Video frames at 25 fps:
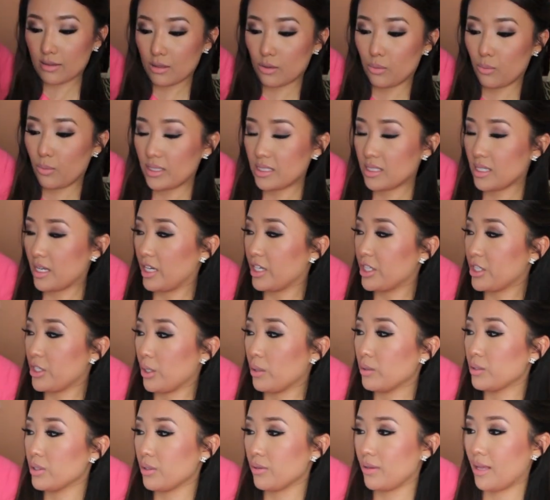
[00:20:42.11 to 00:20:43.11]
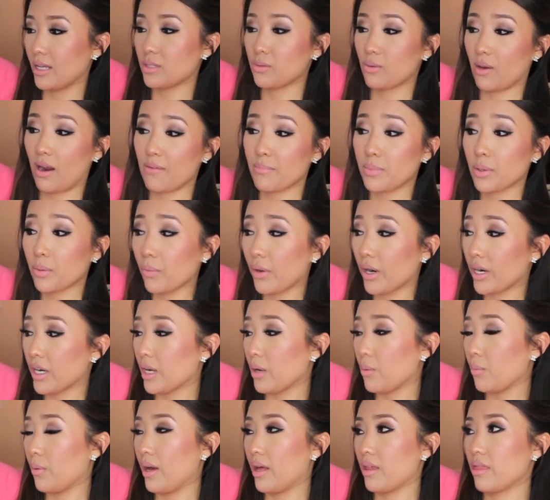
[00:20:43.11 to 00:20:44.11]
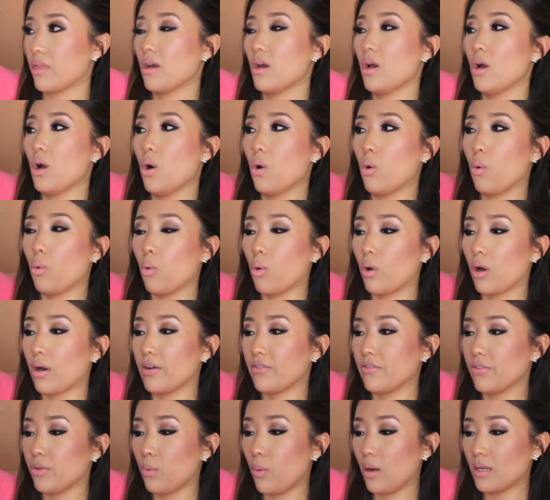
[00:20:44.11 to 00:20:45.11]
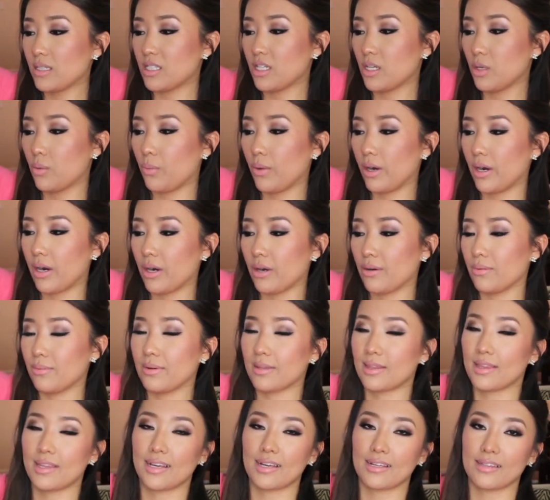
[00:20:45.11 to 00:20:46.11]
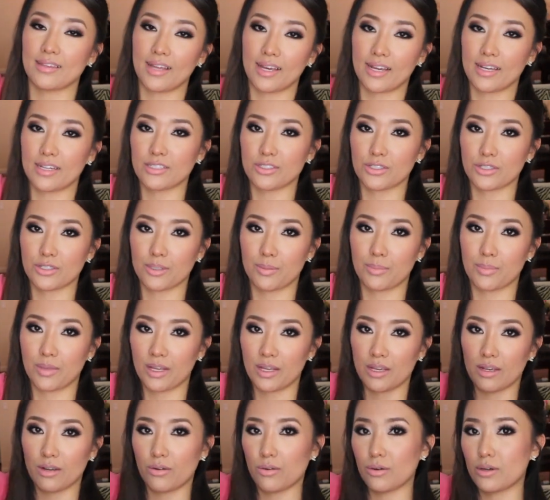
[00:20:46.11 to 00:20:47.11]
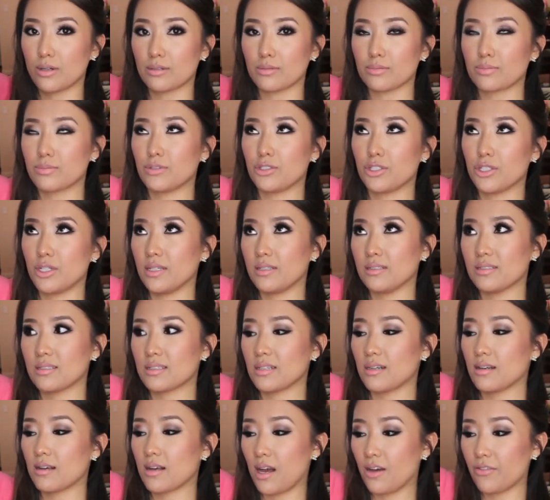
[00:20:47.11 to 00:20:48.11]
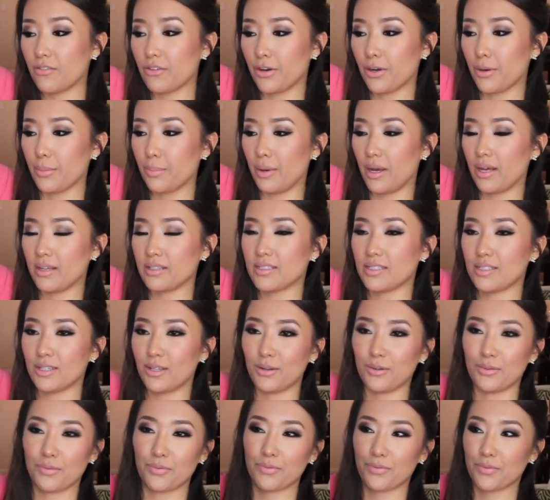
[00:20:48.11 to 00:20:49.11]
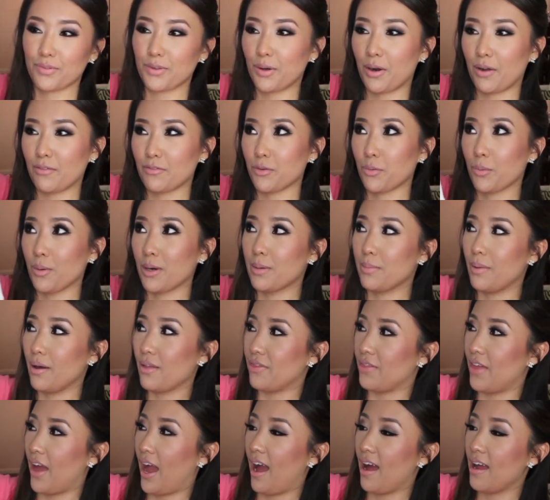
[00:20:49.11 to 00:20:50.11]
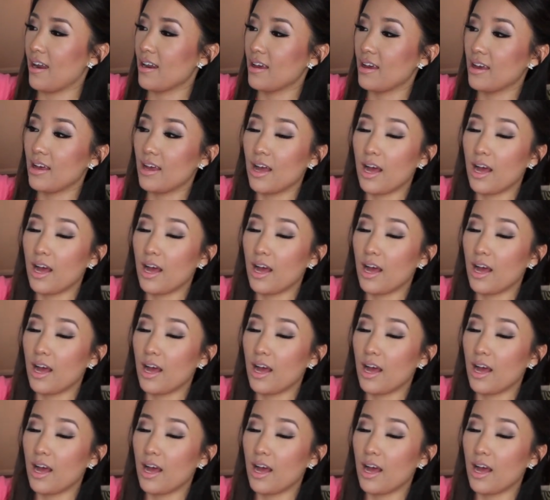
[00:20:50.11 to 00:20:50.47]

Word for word: the ones that I showed you, that's what I've been wearing it with, or if you wanted to wear it with like leggings or something, or jeans that'll cover your butt, so you don't have to worry about that.